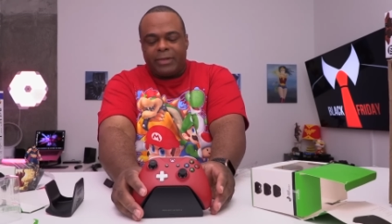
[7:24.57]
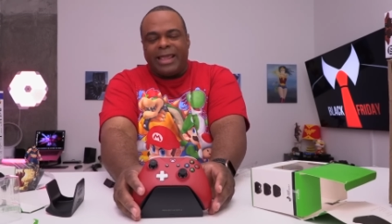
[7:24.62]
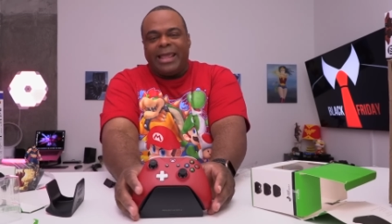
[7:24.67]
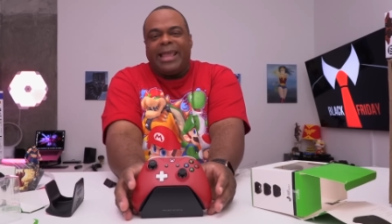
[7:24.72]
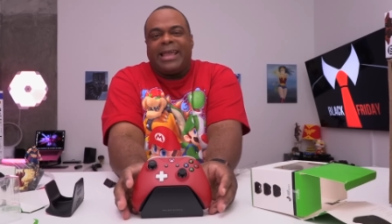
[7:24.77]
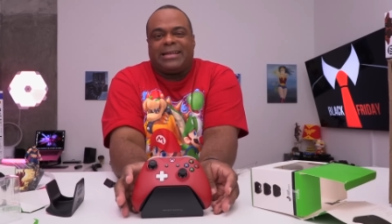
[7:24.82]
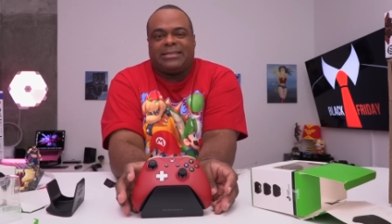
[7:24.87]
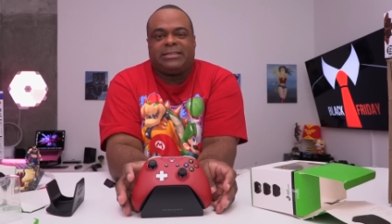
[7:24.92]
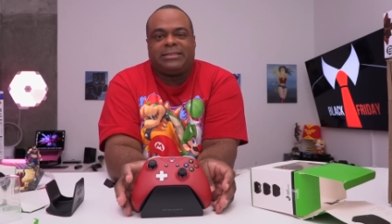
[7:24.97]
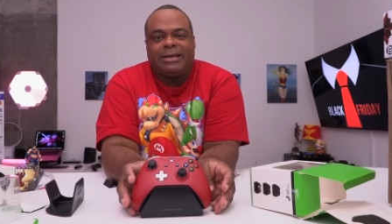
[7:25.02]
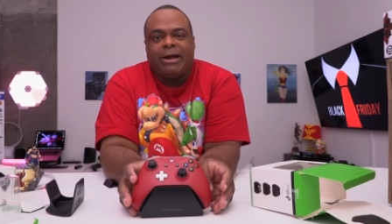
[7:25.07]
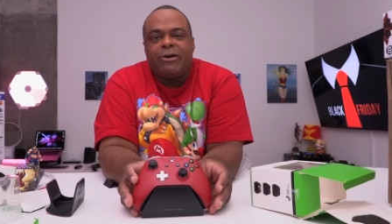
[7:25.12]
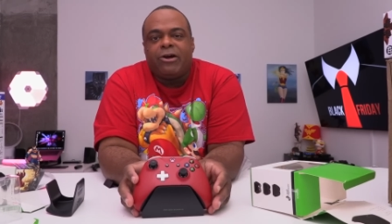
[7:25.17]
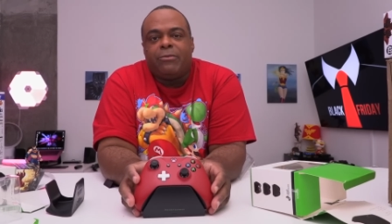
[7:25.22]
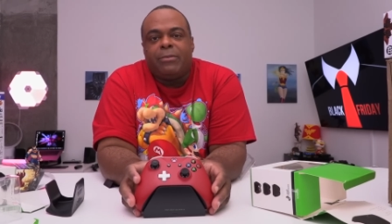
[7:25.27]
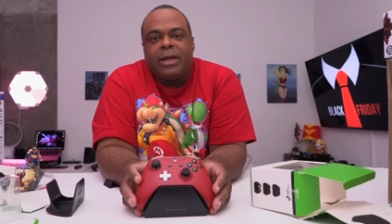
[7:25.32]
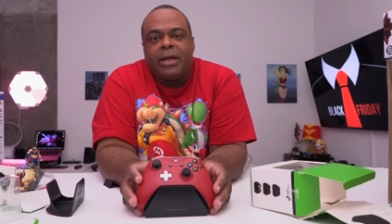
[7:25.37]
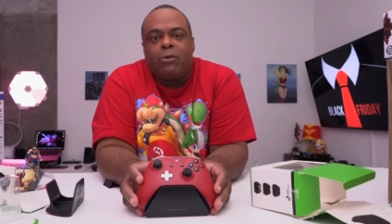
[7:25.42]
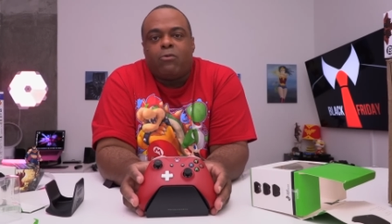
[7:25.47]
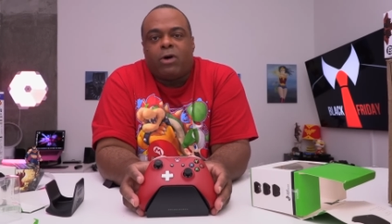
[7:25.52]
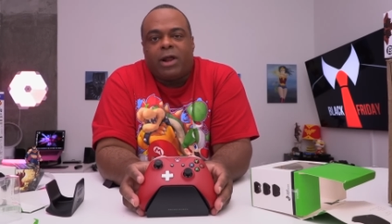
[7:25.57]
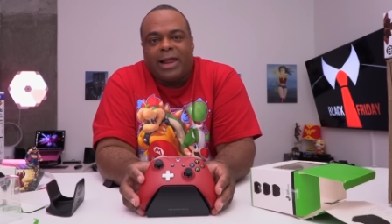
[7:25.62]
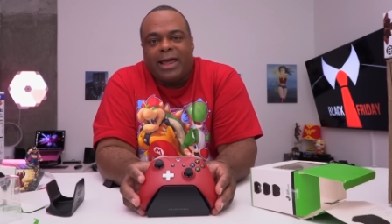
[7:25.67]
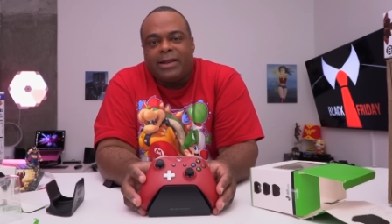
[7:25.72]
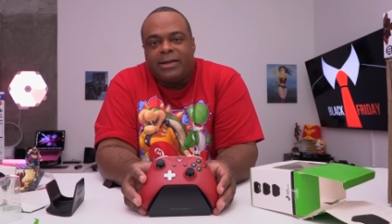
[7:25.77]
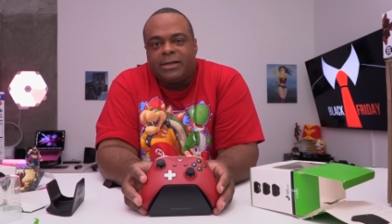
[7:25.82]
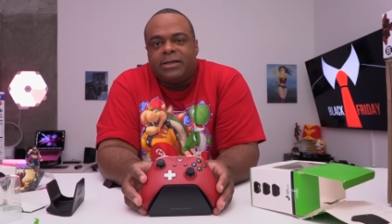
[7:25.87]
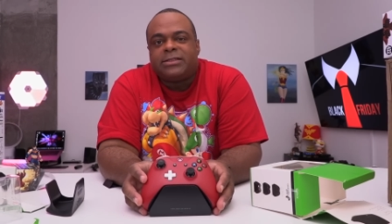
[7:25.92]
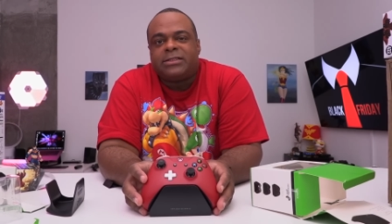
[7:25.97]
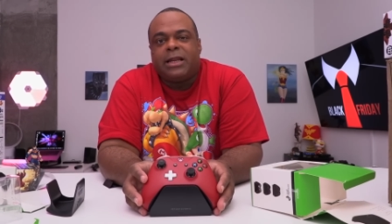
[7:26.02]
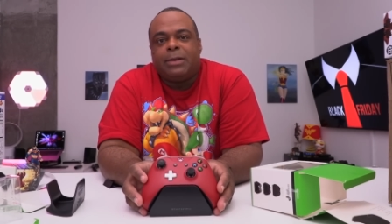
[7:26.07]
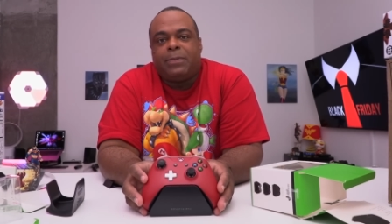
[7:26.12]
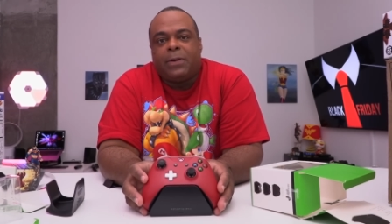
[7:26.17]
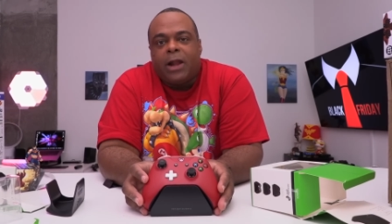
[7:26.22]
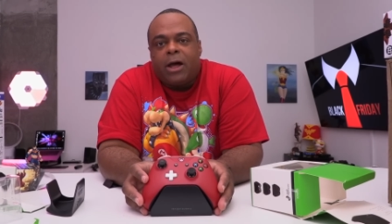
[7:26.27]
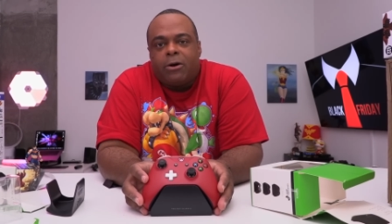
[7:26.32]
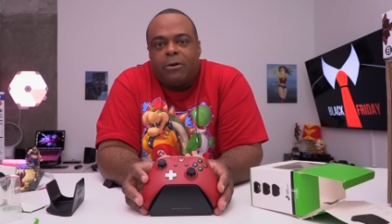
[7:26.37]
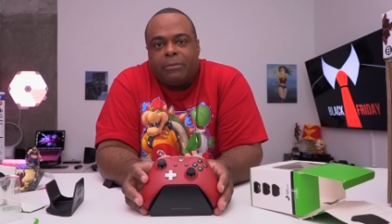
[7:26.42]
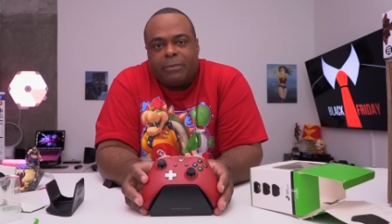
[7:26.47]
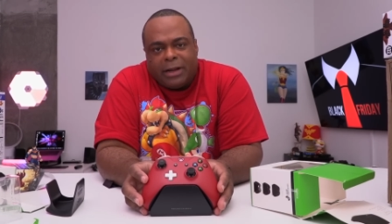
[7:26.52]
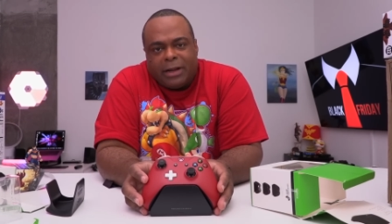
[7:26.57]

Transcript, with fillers: you can stare at me while I sleep alone.